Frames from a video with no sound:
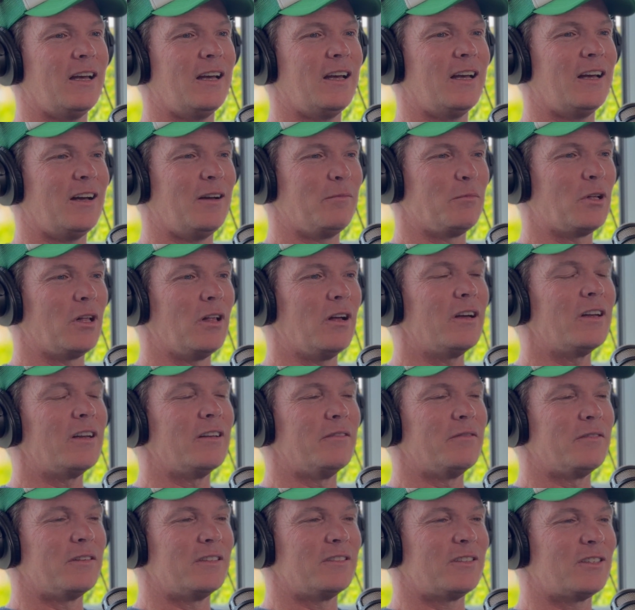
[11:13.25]
I'm kind
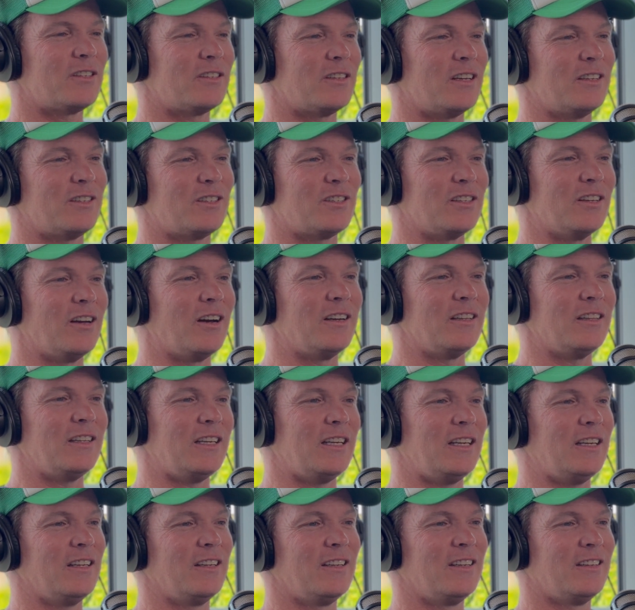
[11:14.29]
of a
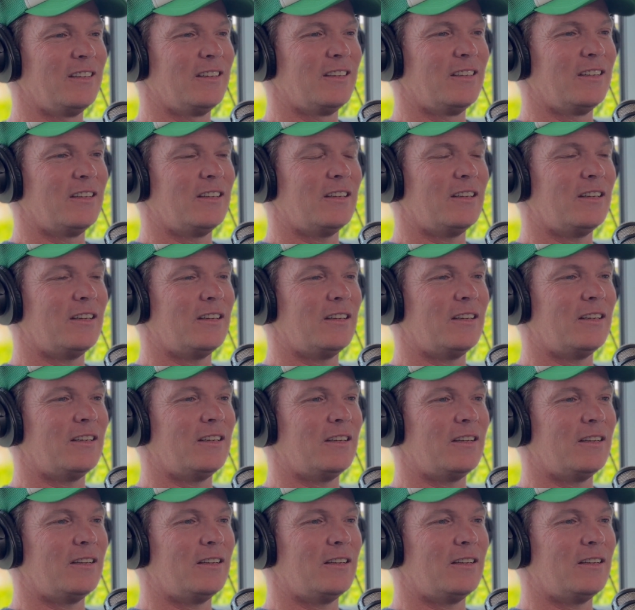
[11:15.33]
slightly, I've